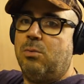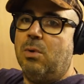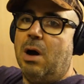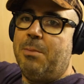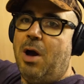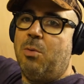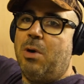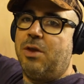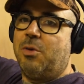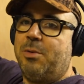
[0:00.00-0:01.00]
well, my whole
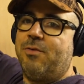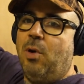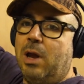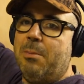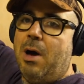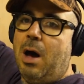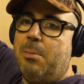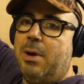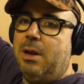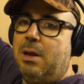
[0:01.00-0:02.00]
workshop is falling
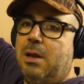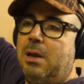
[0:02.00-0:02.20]
apart, but